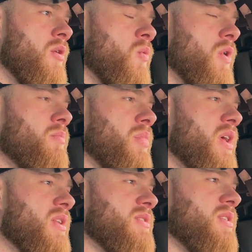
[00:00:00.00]
What
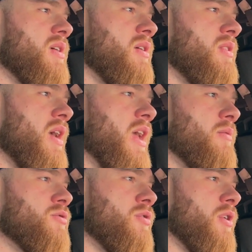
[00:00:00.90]
builds the
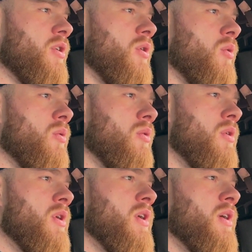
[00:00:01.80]
hamstring, you know,
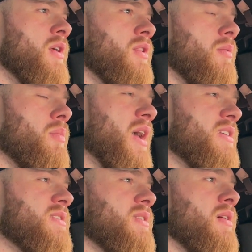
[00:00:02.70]
the
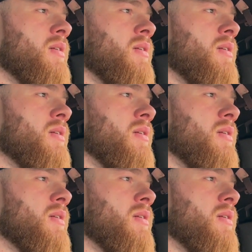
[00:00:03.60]
best?